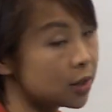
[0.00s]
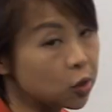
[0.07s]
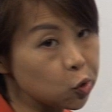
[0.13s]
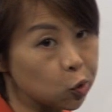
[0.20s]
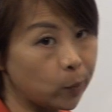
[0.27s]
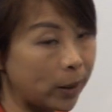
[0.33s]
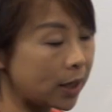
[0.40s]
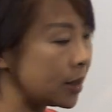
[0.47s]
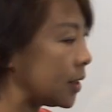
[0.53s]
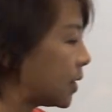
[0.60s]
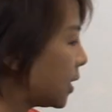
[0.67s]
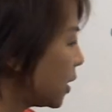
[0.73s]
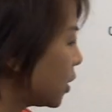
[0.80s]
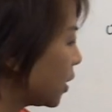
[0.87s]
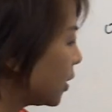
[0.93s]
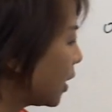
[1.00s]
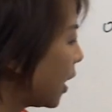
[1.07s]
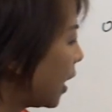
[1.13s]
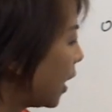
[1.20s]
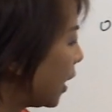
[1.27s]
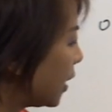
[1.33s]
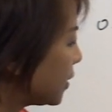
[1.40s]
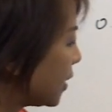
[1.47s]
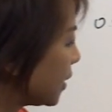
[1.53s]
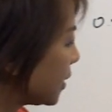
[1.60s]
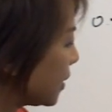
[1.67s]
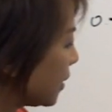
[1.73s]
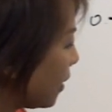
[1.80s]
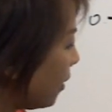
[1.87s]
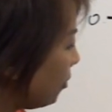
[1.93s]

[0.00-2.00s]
needs to make a decision. Is this,